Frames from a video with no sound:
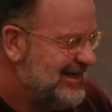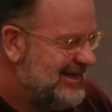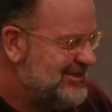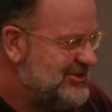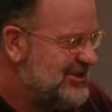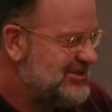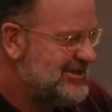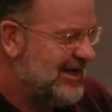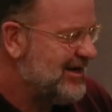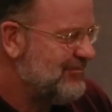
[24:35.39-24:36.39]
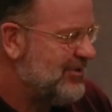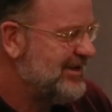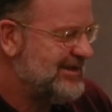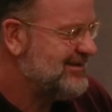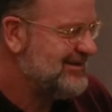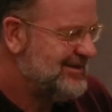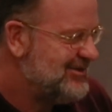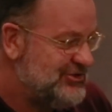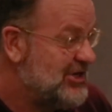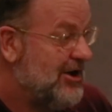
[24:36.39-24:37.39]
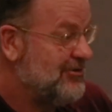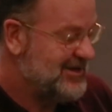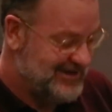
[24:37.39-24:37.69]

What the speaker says: is just a complete joke.